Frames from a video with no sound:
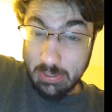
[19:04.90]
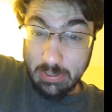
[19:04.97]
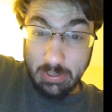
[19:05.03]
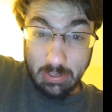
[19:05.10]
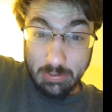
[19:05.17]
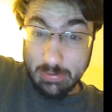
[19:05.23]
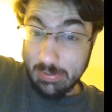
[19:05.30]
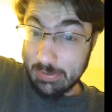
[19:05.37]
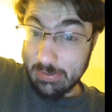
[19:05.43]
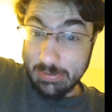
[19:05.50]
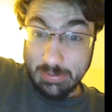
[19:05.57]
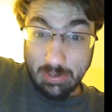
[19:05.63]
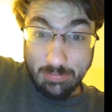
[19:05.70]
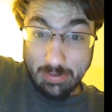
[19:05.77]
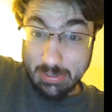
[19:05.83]
until
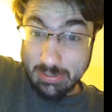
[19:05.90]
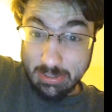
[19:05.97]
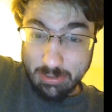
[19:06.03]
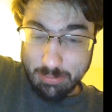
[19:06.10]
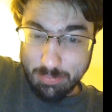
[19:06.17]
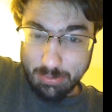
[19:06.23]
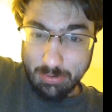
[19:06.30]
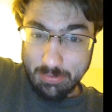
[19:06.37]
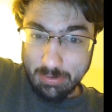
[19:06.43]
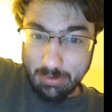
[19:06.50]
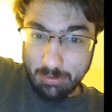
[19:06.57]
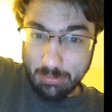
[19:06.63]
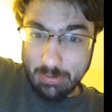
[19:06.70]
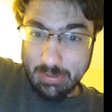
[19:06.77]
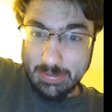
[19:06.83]
there's evidence that's proven
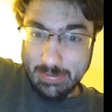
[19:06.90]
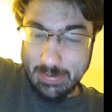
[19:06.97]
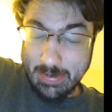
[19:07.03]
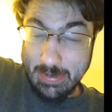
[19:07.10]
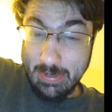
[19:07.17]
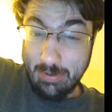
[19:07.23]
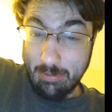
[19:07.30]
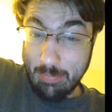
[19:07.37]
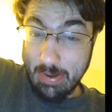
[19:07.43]
otherwise, he